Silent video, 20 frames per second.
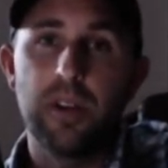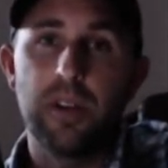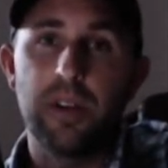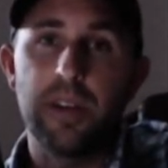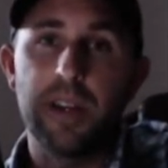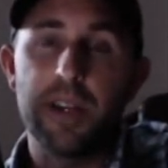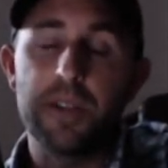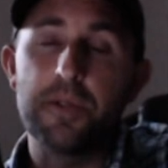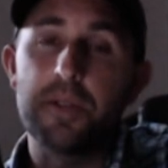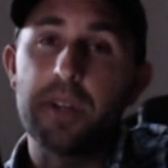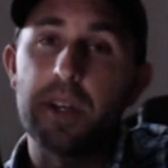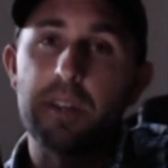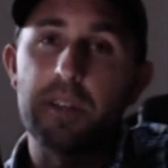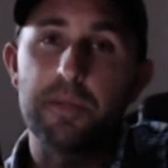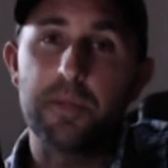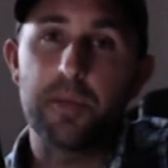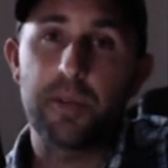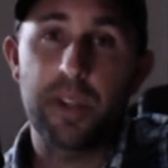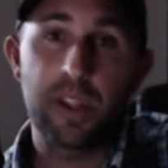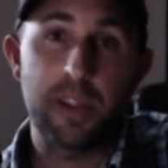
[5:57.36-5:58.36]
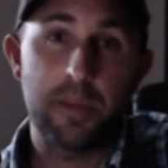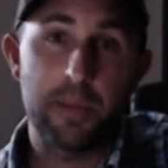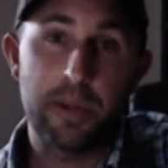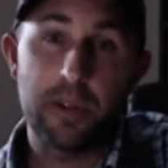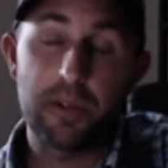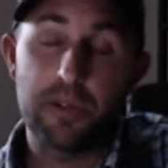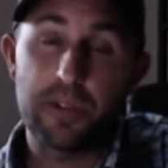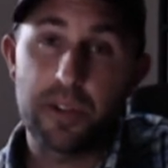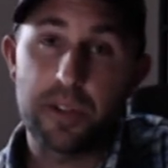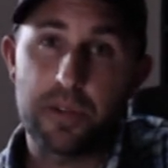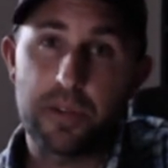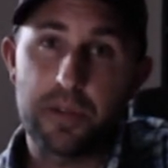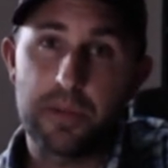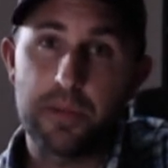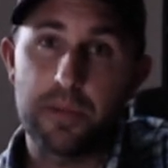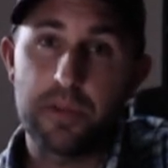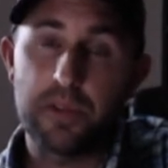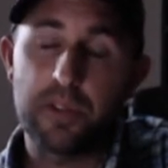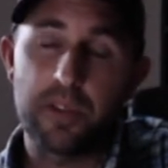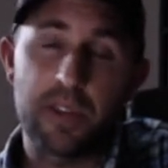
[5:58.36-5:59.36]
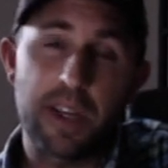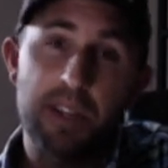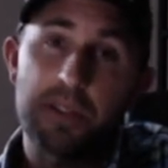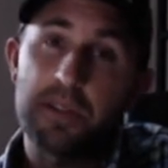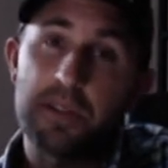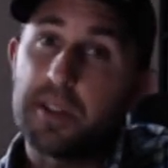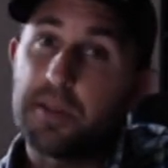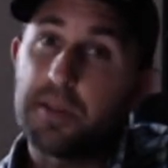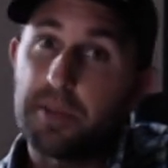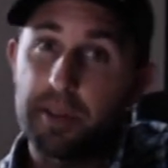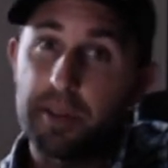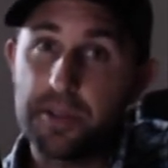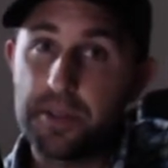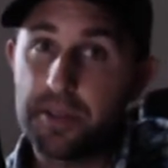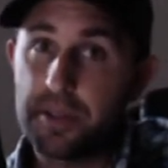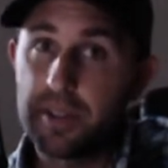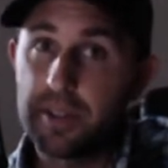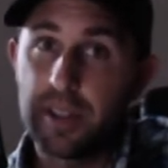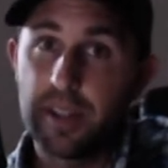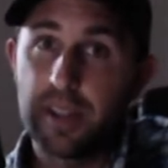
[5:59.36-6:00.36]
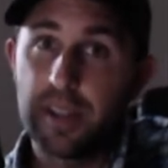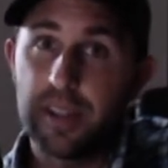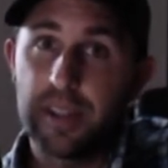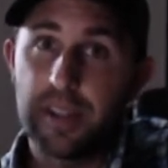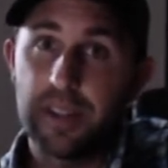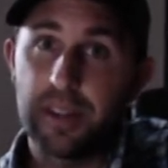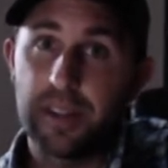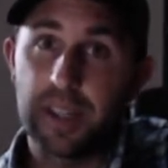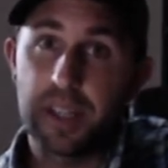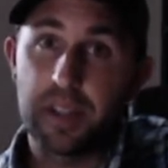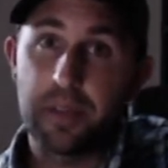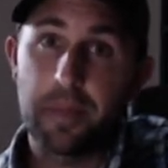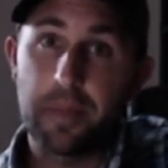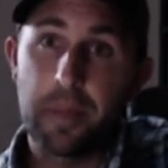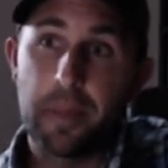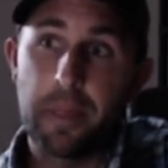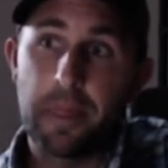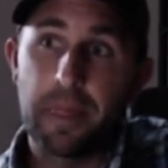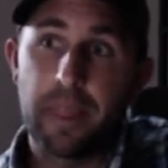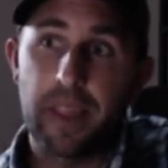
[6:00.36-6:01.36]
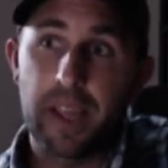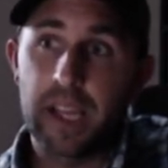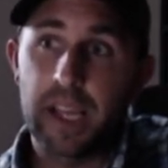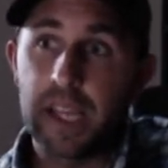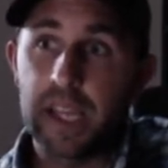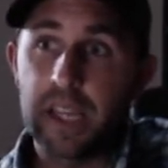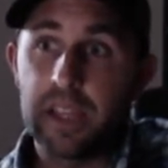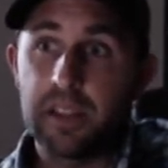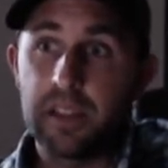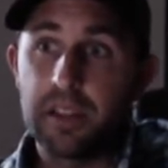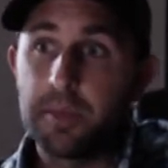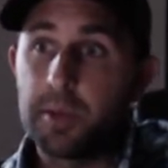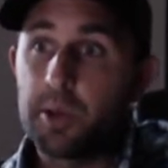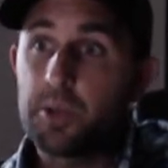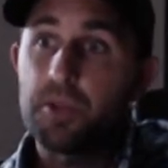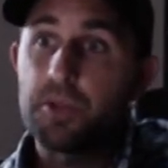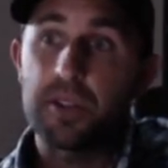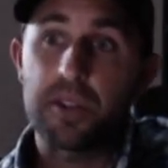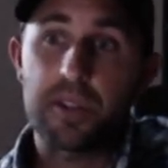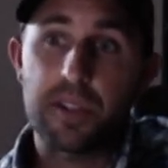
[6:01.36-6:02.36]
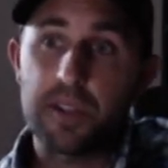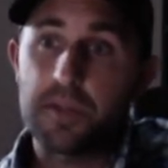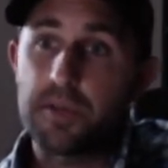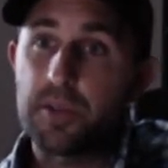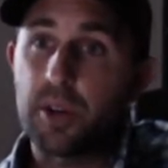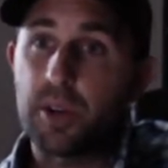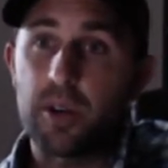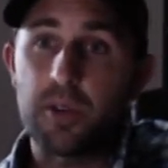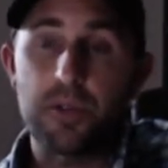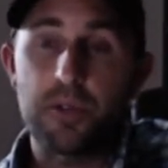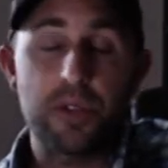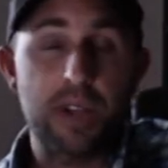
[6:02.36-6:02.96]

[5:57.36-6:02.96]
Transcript: instead of putting them in a system. So that's the difference, right? And the most successful coaches